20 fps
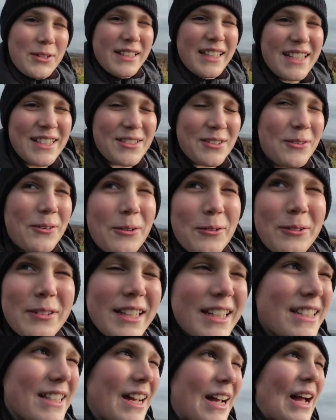No one can hear
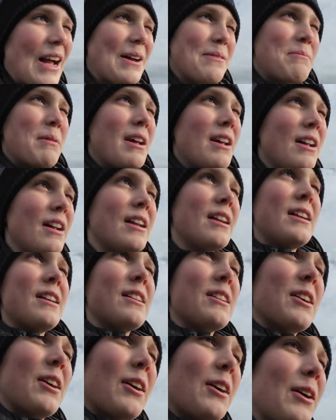you because my mic's
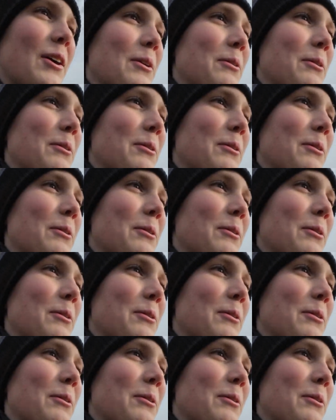working.